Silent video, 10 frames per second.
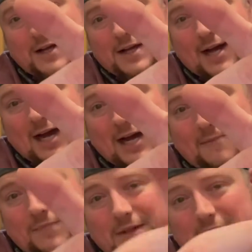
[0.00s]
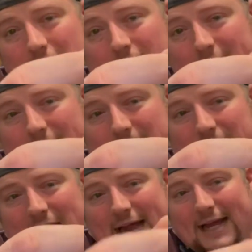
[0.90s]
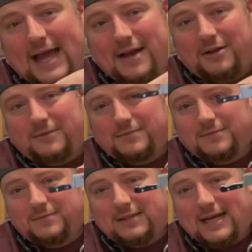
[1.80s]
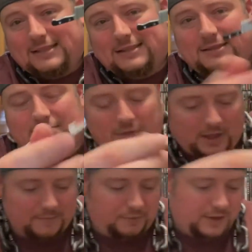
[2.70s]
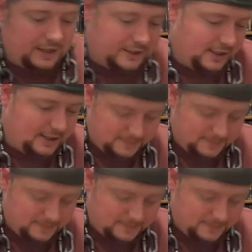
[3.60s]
Um, so, with the black handle, that's looking pretty good.